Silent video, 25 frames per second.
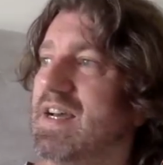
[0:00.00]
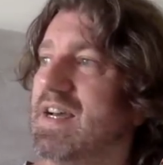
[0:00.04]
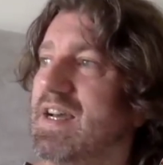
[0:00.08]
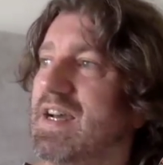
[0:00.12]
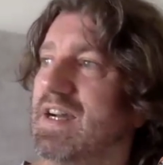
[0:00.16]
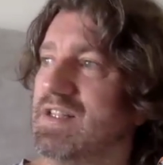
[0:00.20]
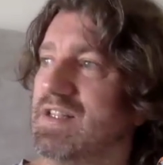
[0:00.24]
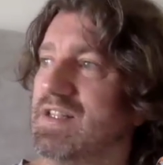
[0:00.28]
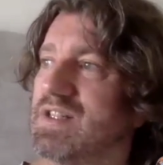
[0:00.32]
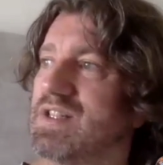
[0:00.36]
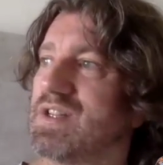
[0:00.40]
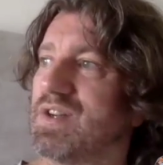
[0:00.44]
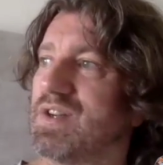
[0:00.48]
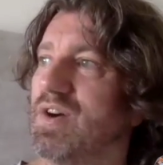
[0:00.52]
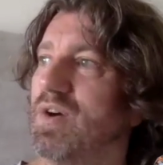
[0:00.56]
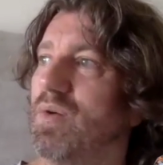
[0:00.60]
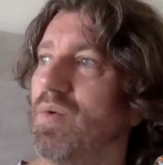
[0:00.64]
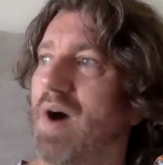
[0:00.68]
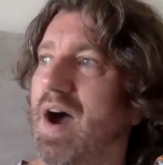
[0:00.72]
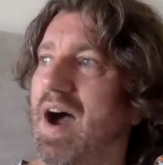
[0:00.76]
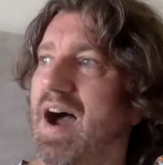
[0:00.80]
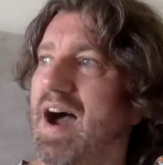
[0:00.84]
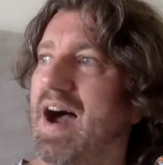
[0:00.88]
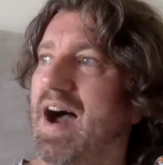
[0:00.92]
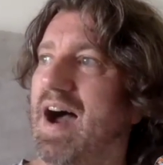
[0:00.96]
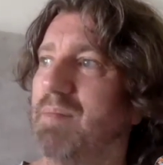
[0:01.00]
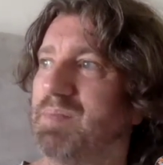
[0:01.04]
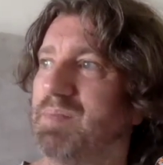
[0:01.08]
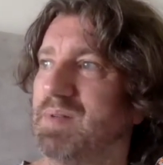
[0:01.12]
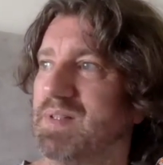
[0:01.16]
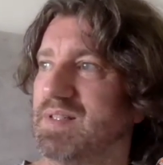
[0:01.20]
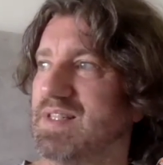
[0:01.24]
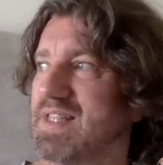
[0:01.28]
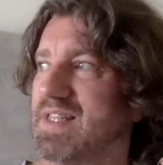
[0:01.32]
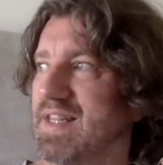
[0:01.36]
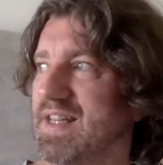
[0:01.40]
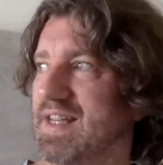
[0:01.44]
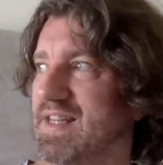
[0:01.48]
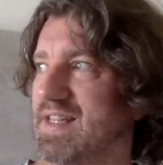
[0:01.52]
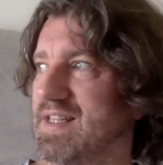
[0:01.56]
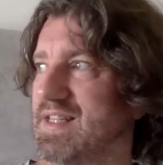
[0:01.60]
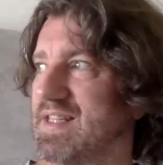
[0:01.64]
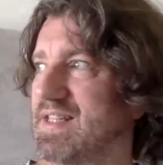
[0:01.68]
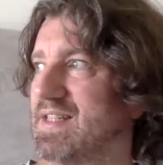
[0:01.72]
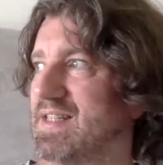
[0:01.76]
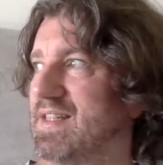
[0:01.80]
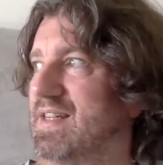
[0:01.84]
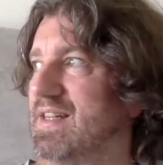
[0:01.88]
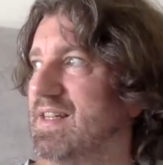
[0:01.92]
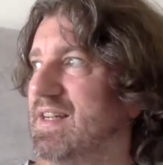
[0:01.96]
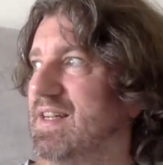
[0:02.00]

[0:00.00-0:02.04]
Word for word: And so what happens is